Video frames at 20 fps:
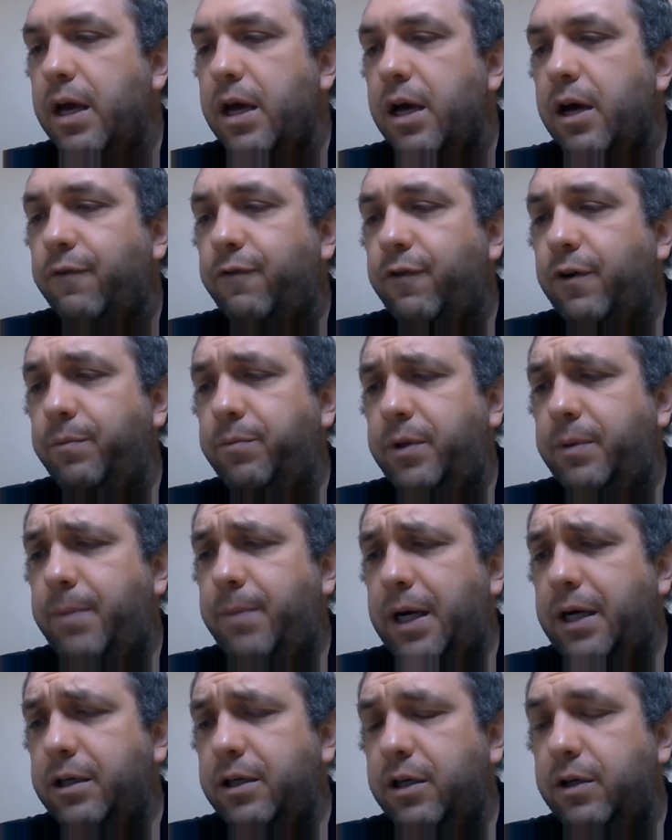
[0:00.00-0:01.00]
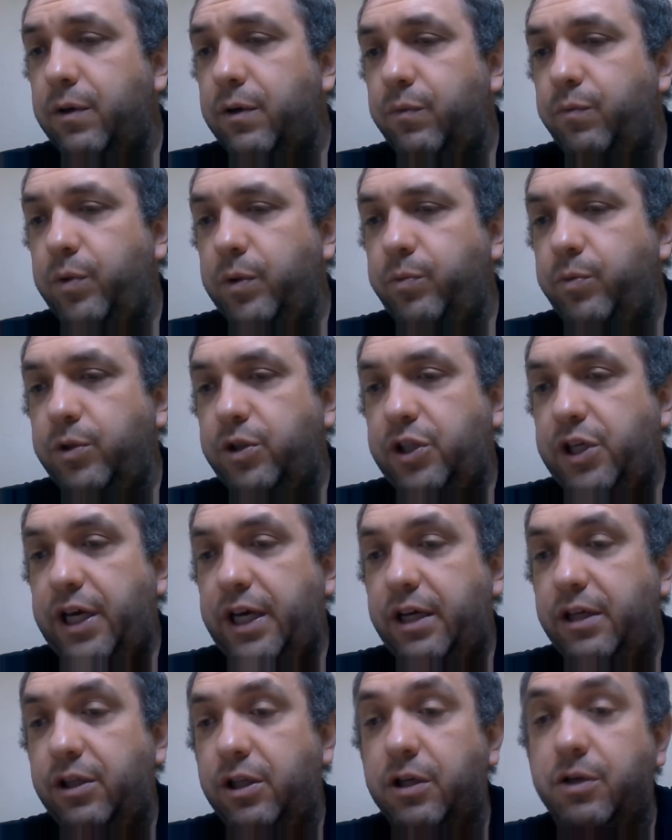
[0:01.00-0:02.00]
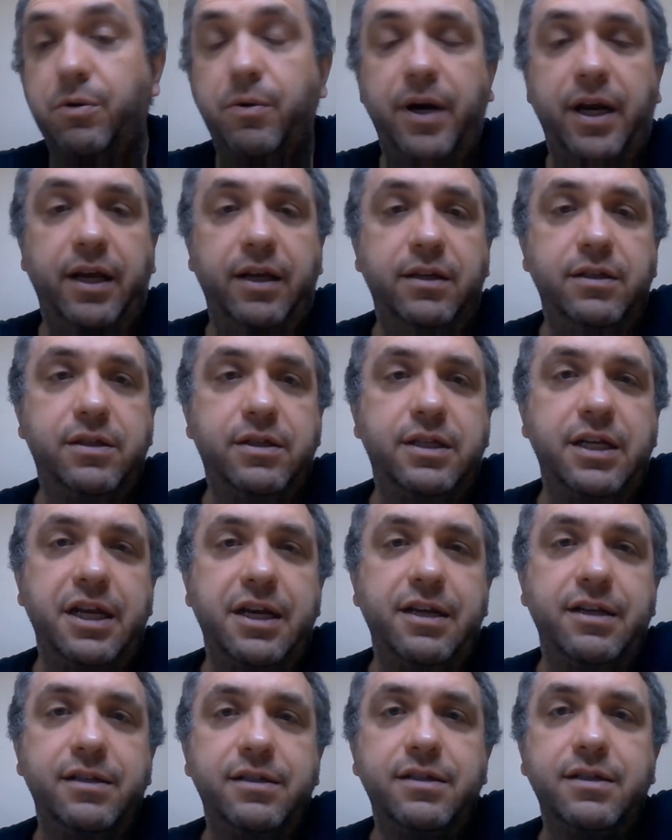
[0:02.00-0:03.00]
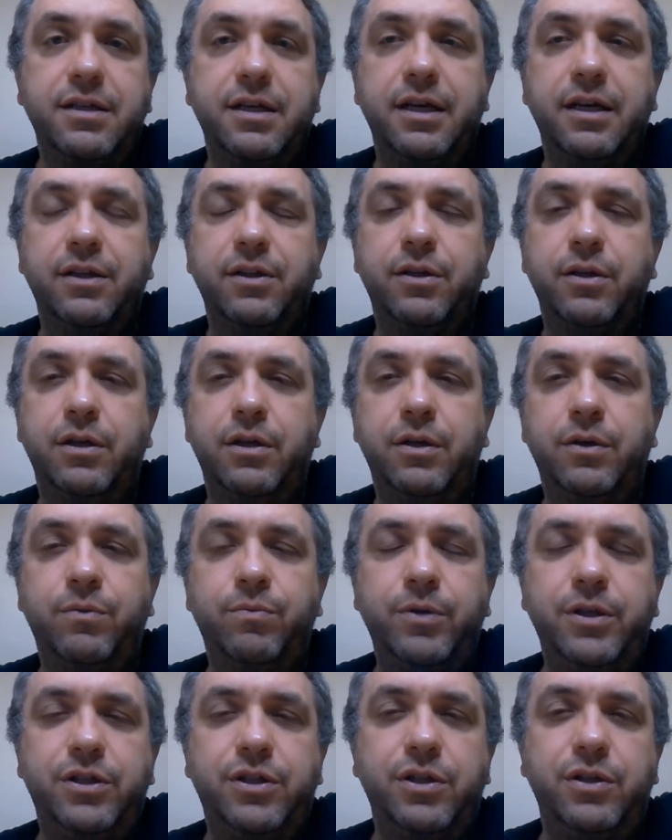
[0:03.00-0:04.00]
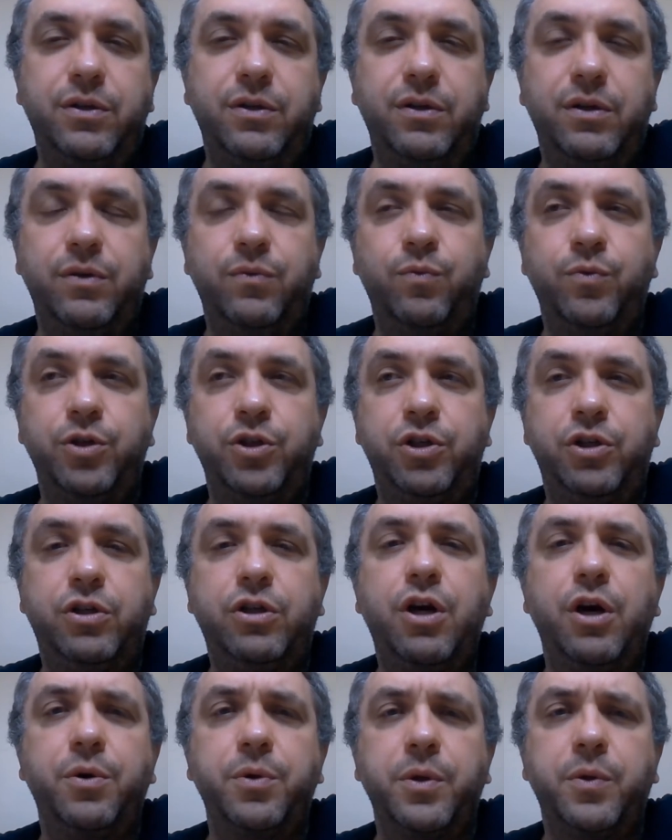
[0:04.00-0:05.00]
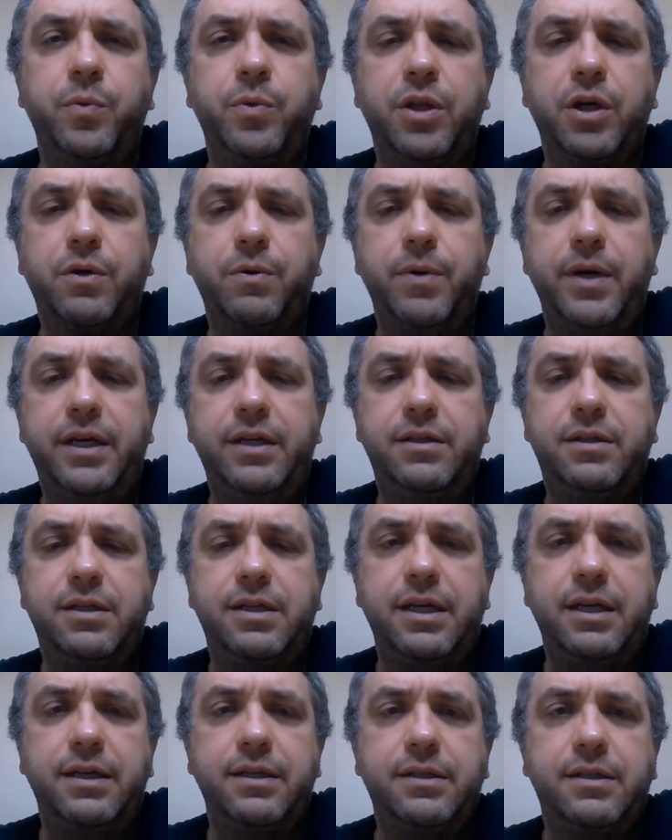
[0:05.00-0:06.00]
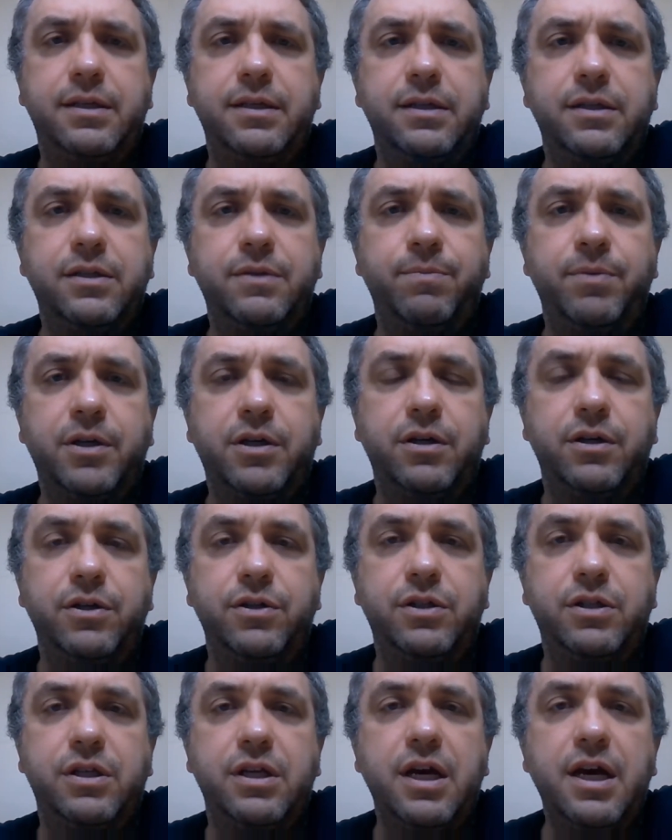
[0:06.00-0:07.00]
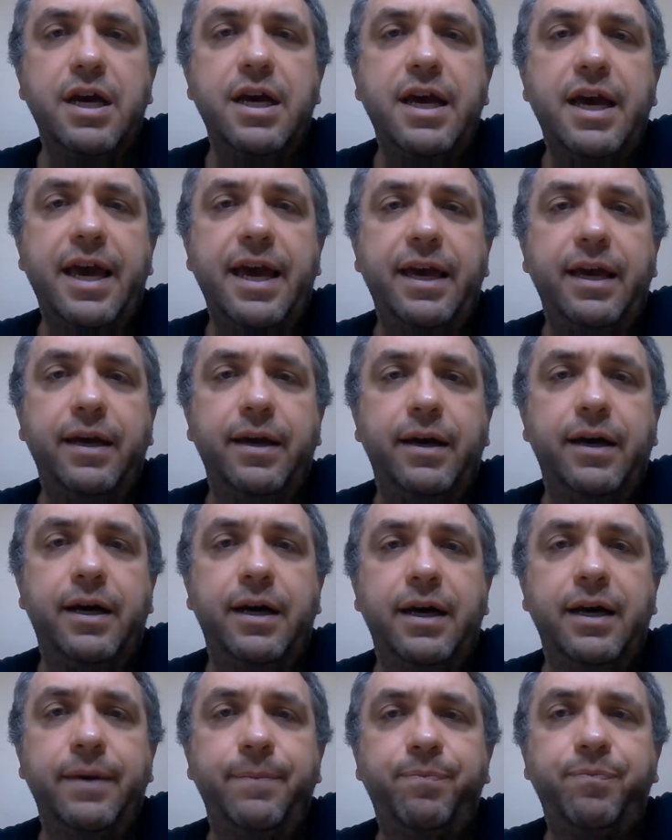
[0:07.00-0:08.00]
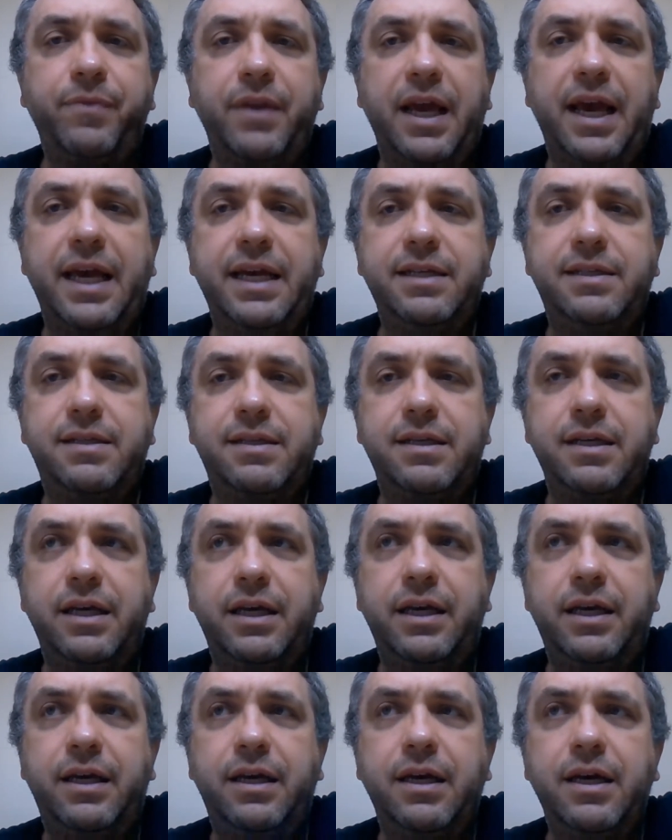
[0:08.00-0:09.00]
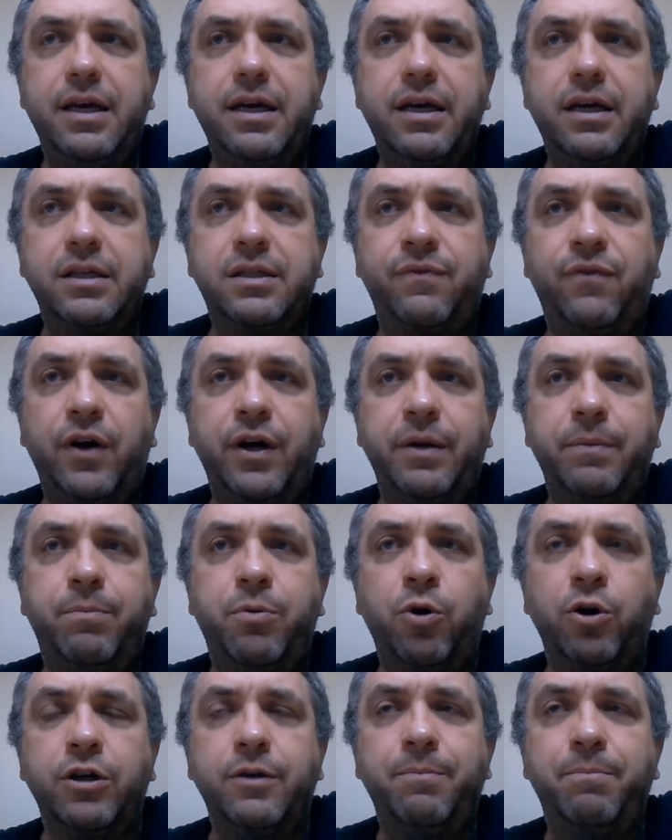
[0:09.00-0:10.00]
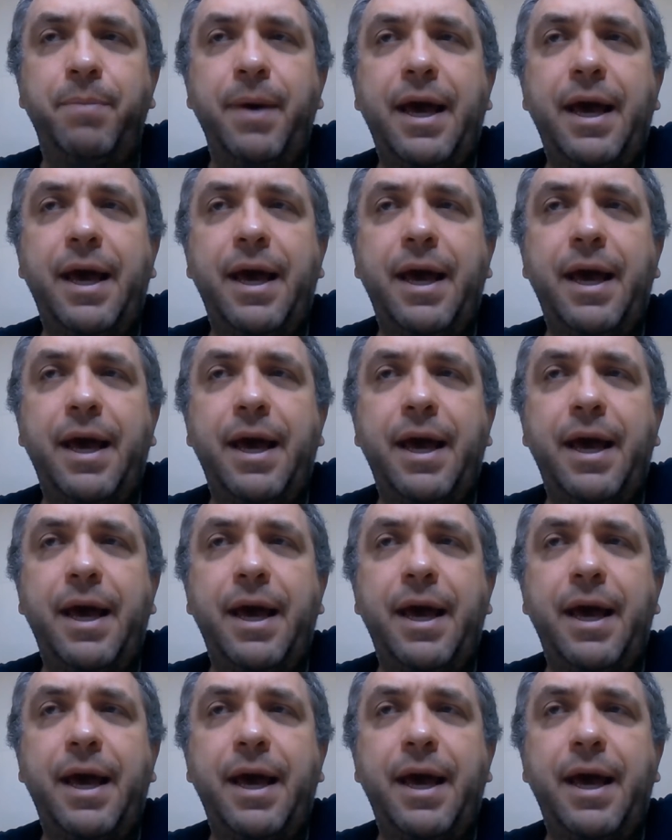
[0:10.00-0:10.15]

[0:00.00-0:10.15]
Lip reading: From the Monk, we would take the crane stance, and the reason we're going with the crane stance is because AC is very important.